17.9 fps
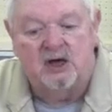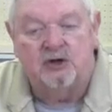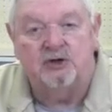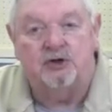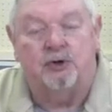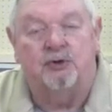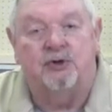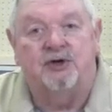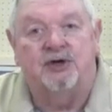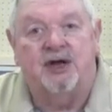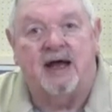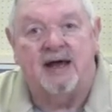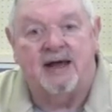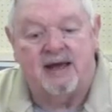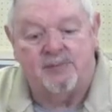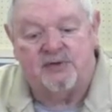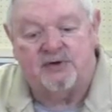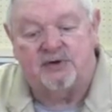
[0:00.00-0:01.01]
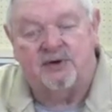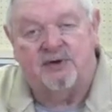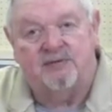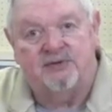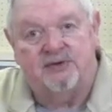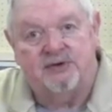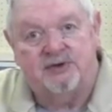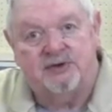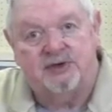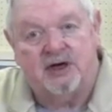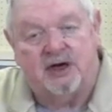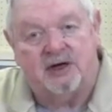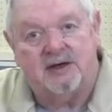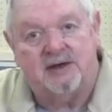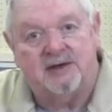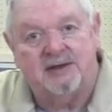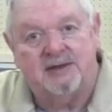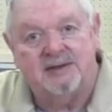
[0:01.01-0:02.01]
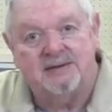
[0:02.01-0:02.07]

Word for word: So the diameter of the chuck